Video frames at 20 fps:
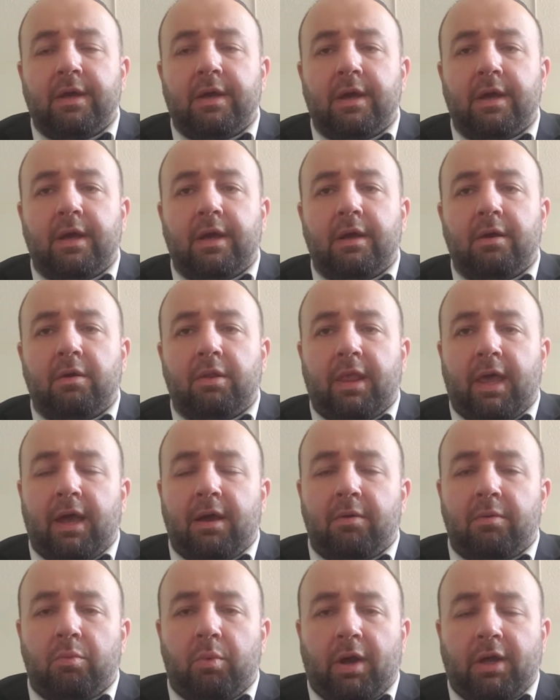
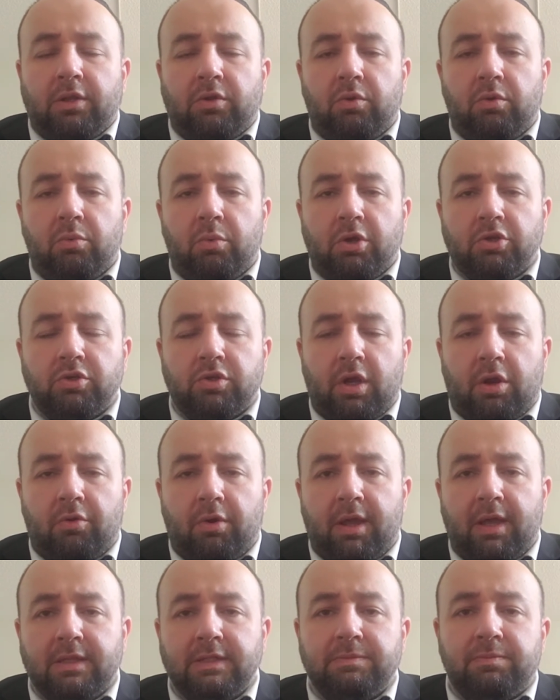Now, why do we wash our
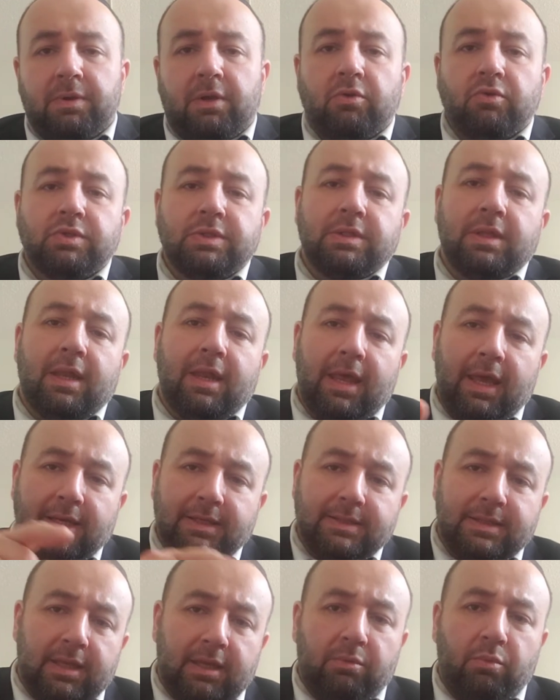hands? Because the
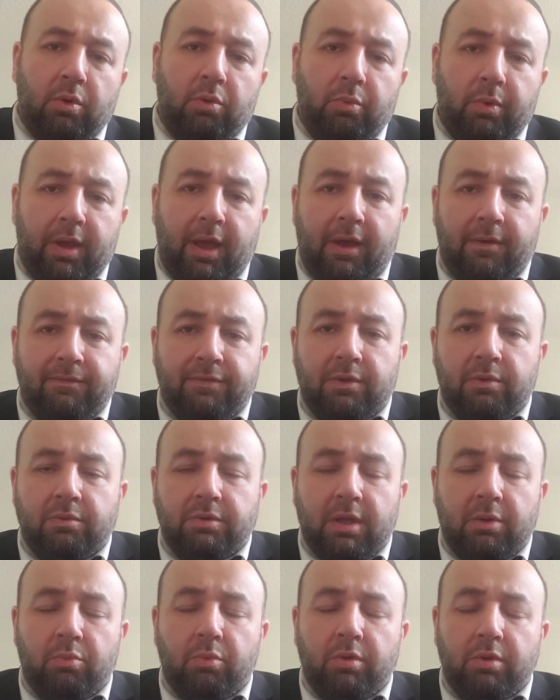next thing
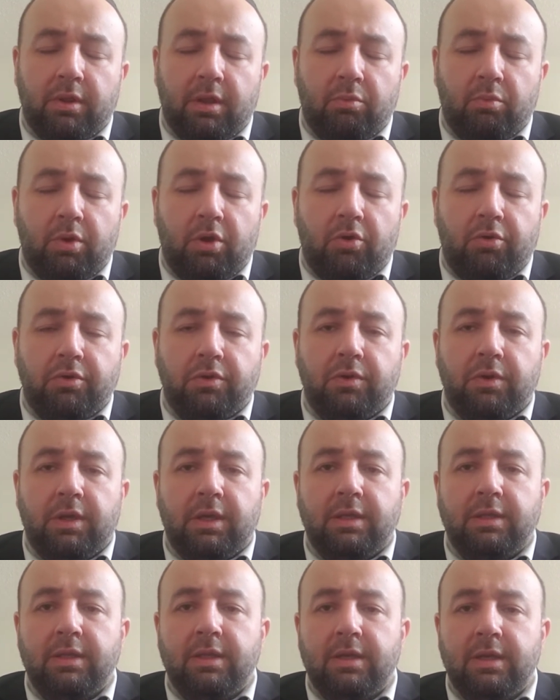that we're going to
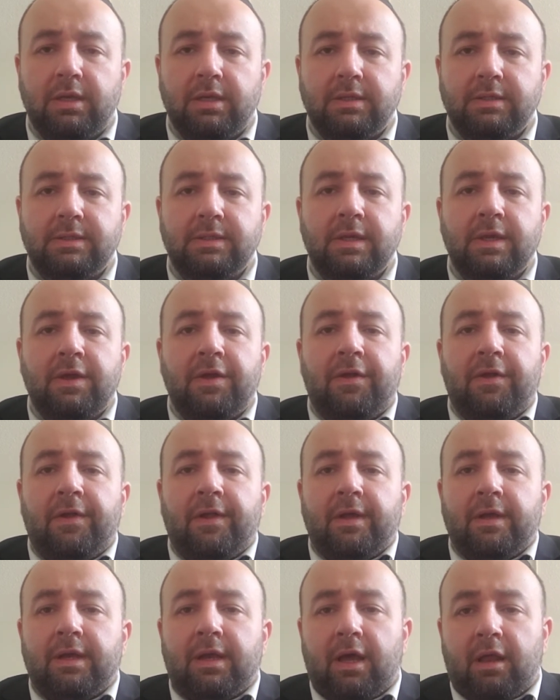eat is
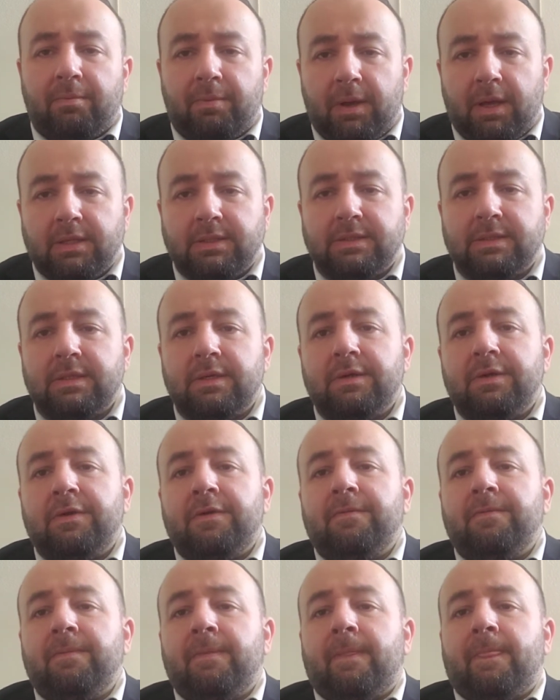karpas.
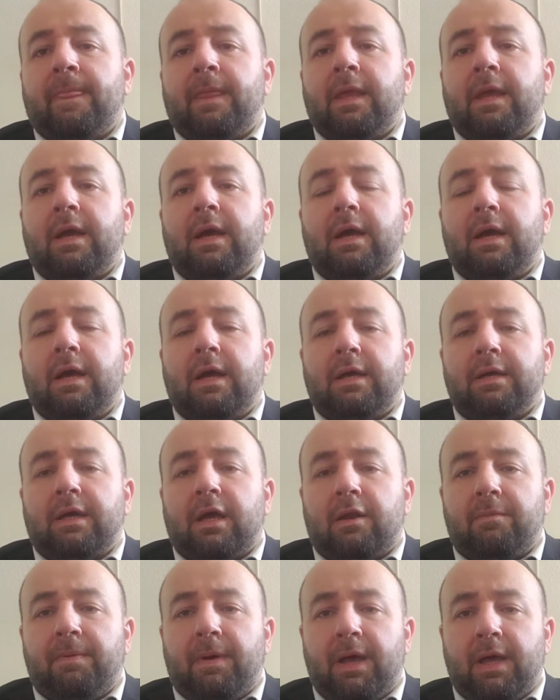
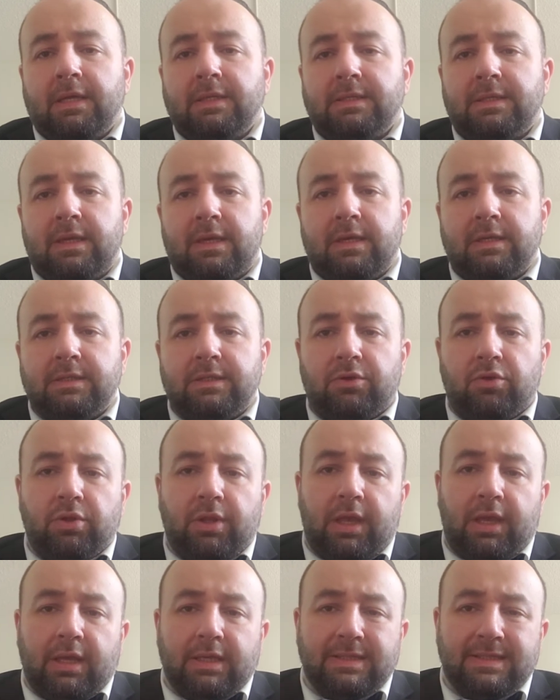Karpas is, you
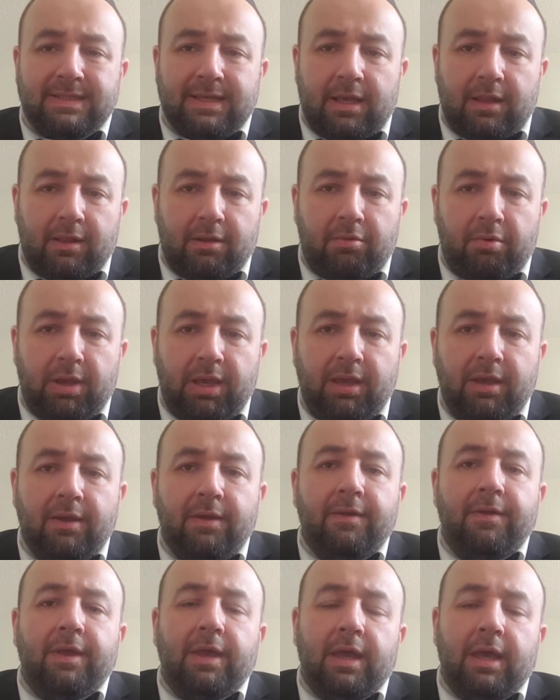take a celery
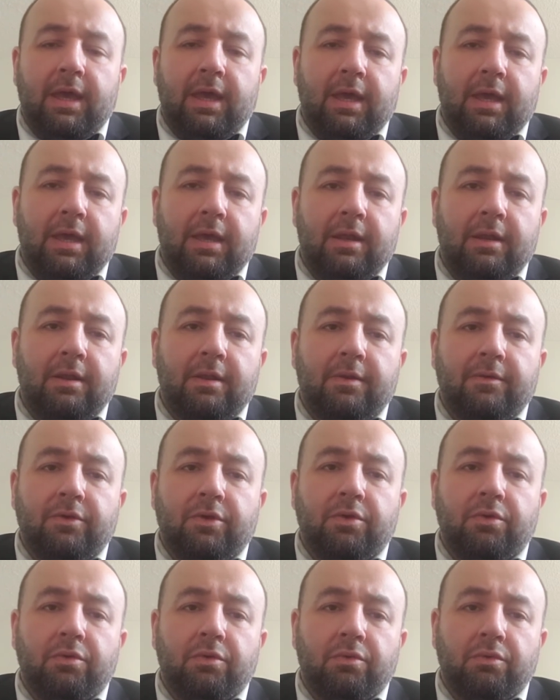and
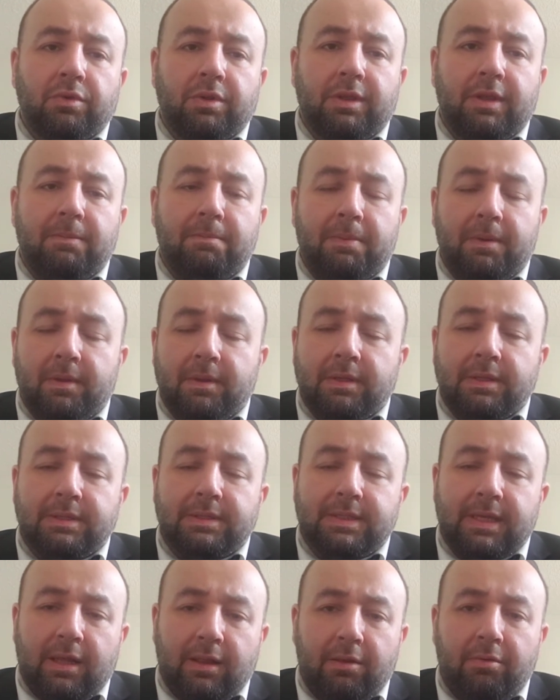you dip
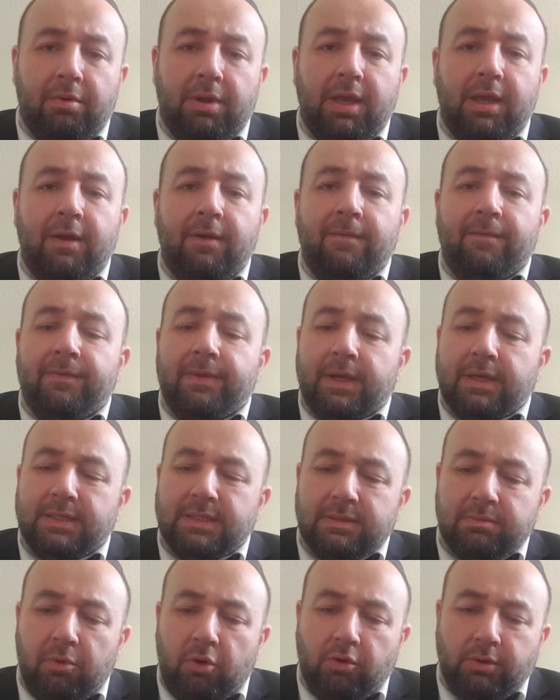celery a
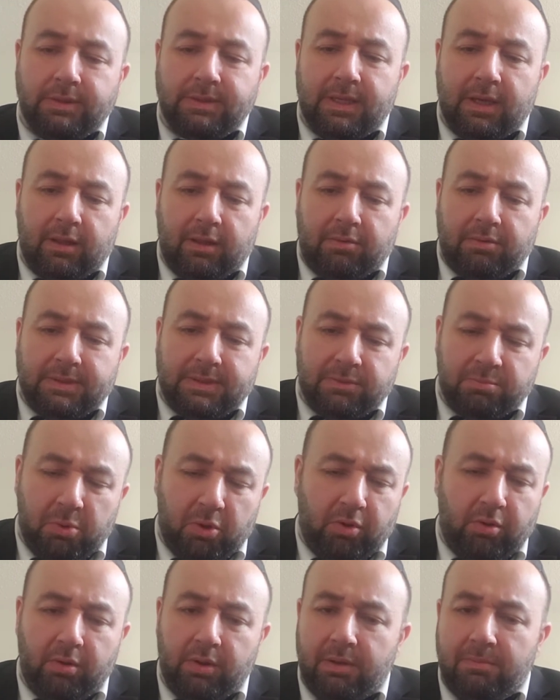small celery,
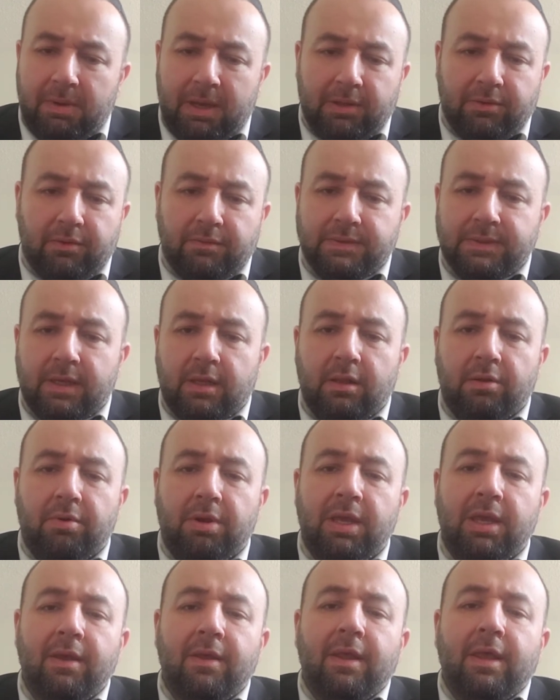small amount of
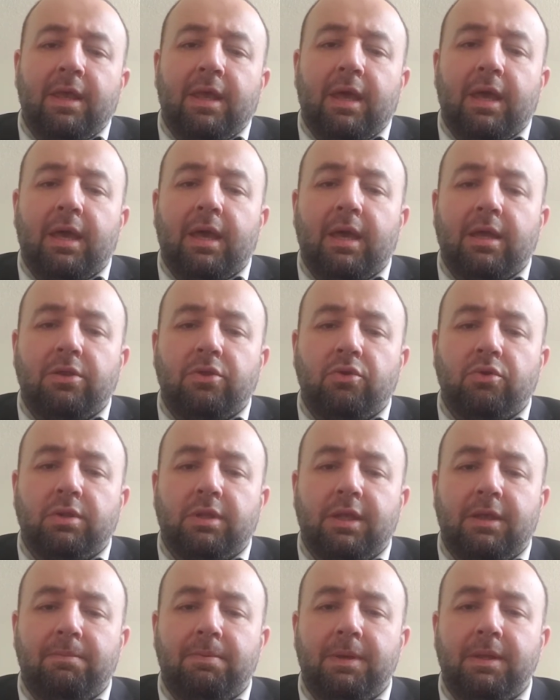celery, and you
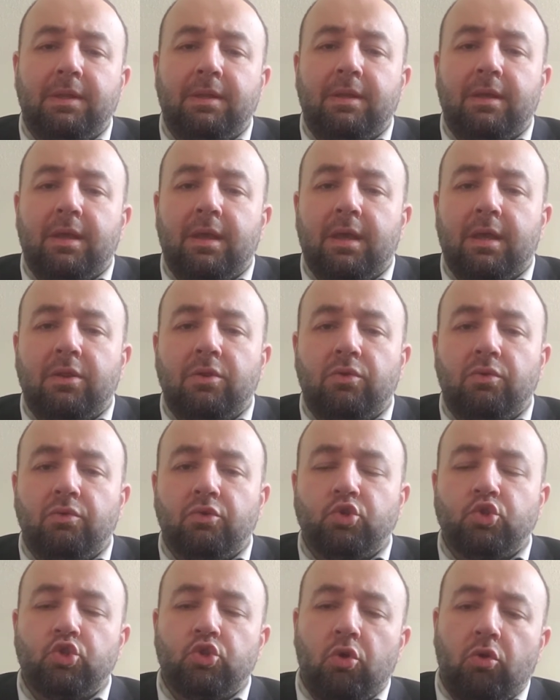dip it into
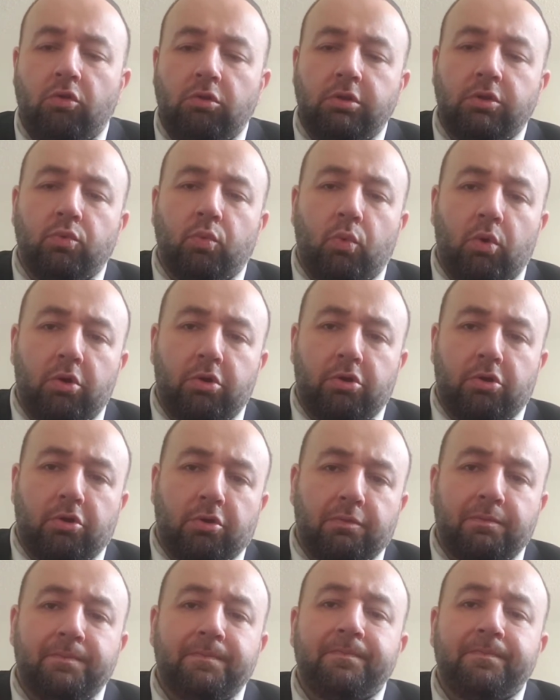salt water.